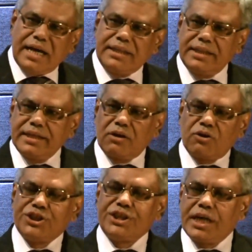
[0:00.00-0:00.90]
Either they are
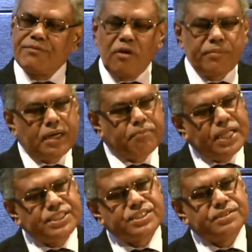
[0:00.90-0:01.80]
originated from that
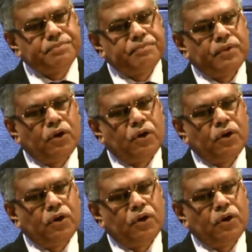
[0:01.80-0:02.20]
place,